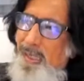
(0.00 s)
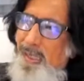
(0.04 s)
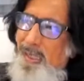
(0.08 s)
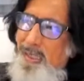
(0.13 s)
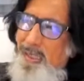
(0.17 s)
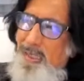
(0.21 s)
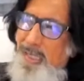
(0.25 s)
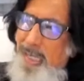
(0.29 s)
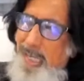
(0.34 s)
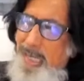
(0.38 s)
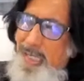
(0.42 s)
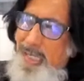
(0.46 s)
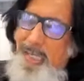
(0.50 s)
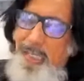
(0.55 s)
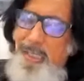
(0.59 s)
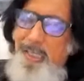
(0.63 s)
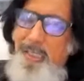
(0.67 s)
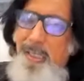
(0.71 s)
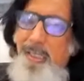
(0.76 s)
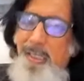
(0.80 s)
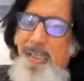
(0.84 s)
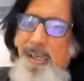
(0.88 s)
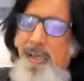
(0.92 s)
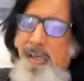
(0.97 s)
site
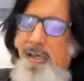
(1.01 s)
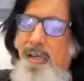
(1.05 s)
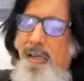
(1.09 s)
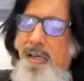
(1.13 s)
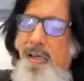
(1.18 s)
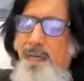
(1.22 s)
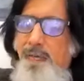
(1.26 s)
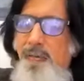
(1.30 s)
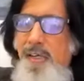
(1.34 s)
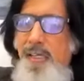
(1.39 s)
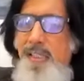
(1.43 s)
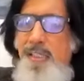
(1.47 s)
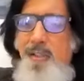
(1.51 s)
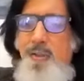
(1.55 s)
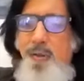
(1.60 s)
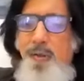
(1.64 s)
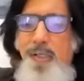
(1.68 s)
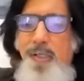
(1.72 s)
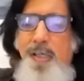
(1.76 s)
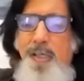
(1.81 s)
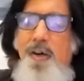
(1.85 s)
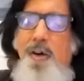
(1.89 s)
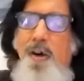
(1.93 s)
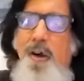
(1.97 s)
engineer refers to
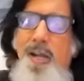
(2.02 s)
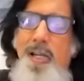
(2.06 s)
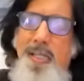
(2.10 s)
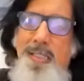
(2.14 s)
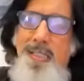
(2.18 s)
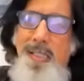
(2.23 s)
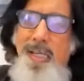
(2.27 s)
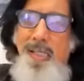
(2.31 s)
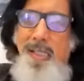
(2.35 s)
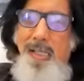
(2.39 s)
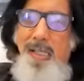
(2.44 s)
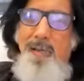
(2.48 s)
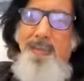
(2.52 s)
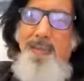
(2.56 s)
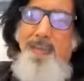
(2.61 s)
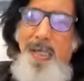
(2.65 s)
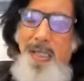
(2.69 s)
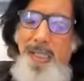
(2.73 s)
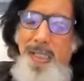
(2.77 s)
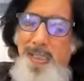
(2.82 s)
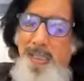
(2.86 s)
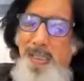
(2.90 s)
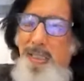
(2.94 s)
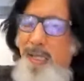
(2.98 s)
the drawings and then
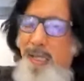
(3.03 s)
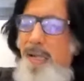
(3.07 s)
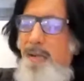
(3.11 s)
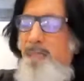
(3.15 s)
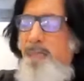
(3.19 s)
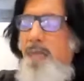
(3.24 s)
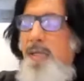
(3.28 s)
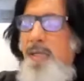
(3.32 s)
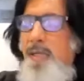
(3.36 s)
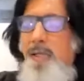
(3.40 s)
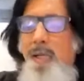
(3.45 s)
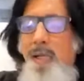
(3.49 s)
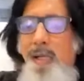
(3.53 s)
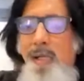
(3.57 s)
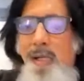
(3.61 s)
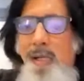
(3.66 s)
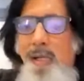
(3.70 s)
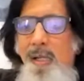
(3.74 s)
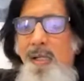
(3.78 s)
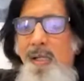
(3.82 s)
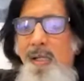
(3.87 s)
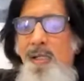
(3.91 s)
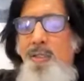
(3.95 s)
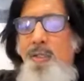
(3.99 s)
makes it happen.
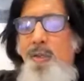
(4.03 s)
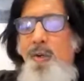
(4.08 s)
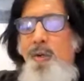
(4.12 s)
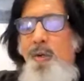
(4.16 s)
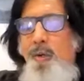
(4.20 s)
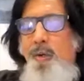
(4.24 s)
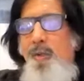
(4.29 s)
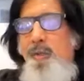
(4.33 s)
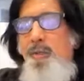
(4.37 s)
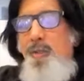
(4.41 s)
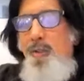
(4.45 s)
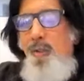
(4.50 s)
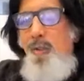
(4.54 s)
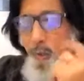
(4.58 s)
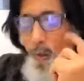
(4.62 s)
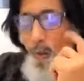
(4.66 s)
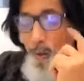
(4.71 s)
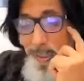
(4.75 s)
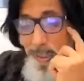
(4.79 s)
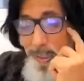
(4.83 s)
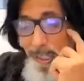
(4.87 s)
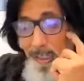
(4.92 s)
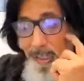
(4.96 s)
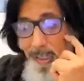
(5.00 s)
So
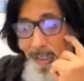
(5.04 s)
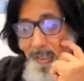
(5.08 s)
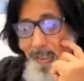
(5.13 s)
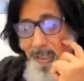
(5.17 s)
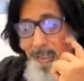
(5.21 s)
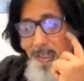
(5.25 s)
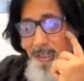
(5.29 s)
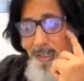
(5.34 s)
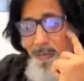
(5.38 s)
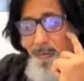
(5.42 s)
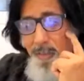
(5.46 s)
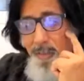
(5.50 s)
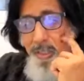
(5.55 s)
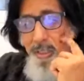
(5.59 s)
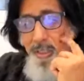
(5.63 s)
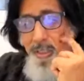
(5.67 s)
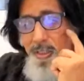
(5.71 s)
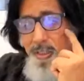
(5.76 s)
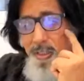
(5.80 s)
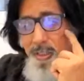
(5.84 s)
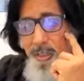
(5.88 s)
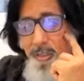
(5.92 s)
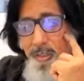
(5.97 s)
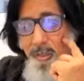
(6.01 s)
those are the things
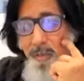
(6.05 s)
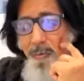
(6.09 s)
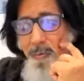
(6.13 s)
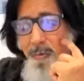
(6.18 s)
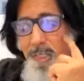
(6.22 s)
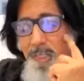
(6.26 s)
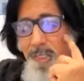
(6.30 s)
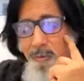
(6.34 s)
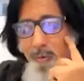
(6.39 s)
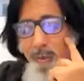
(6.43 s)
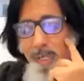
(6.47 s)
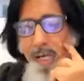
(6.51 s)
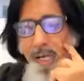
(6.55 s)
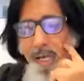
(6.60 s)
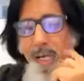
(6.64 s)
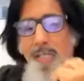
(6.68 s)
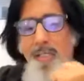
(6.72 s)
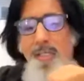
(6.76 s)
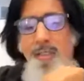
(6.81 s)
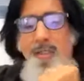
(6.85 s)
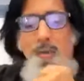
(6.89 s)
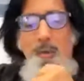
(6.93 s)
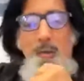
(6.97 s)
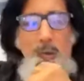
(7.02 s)
which one
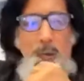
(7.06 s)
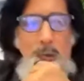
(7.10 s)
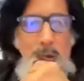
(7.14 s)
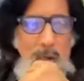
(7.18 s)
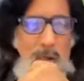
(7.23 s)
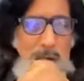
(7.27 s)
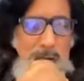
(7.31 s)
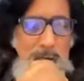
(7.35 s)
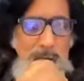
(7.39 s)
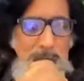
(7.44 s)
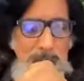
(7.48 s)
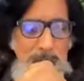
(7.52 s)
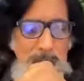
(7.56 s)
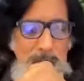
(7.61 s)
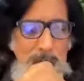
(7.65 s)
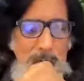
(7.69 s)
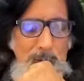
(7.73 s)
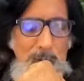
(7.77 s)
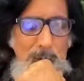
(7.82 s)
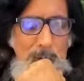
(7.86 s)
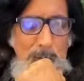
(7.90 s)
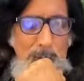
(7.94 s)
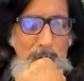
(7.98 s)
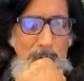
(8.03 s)
has to
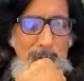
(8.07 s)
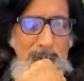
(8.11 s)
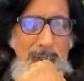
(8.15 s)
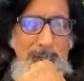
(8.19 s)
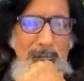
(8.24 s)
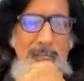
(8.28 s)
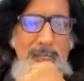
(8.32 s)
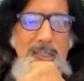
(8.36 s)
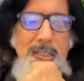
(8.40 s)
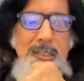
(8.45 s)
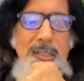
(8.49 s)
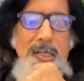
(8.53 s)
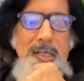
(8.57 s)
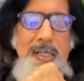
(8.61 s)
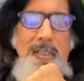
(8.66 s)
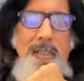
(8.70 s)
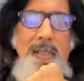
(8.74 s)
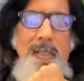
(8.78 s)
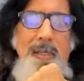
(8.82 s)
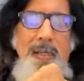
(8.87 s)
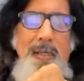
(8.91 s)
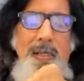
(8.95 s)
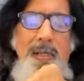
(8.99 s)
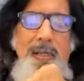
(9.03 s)
sort of understand,
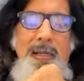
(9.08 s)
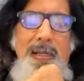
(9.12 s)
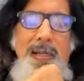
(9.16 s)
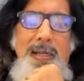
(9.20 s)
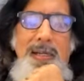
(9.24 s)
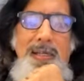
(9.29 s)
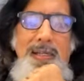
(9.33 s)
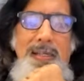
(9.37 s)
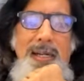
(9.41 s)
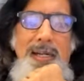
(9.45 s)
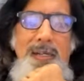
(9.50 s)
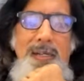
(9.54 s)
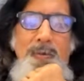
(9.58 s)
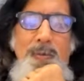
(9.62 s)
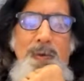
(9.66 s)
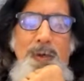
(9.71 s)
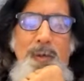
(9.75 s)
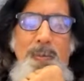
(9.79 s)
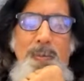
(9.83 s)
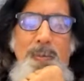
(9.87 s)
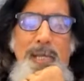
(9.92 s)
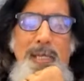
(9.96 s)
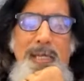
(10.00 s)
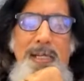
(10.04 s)
and that
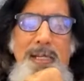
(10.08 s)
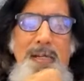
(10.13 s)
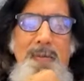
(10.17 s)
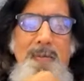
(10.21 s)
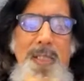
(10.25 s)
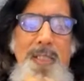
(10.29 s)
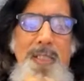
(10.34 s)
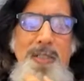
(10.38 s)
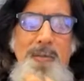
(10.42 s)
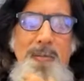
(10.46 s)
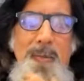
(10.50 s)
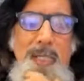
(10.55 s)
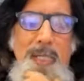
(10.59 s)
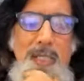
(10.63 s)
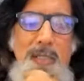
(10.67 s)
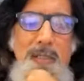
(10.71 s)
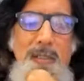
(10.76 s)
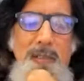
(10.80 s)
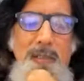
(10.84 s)
would make it much better.